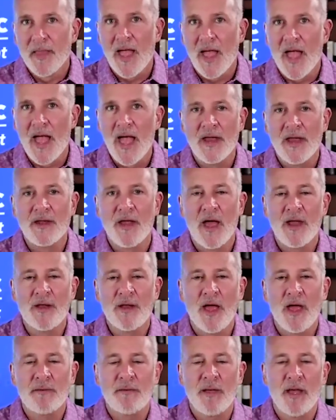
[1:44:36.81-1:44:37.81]

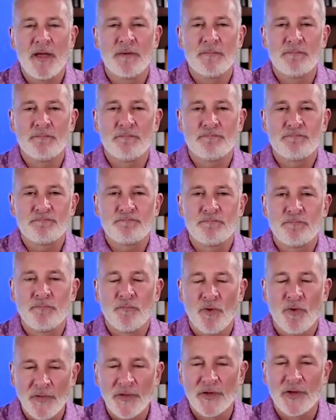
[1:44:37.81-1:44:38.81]
And
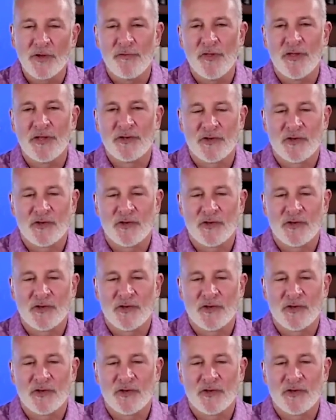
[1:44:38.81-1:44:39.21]
one of the good things